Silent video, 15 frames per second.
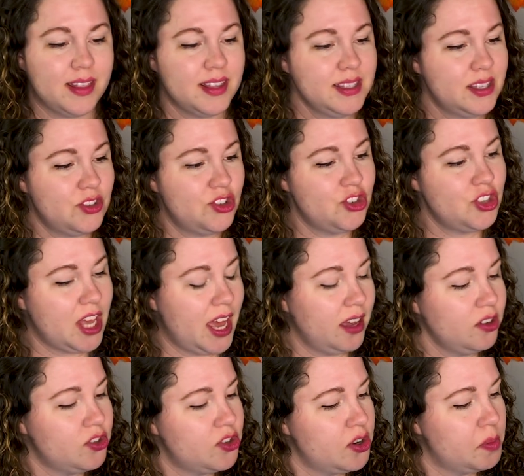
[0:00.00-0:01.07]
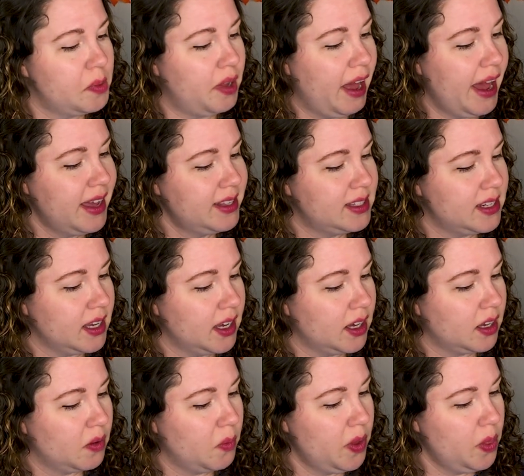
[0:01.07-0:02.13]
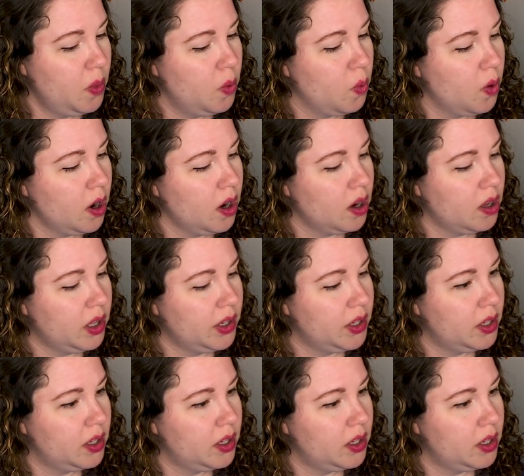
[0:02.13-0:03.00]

This is just extra plastic. What in the world?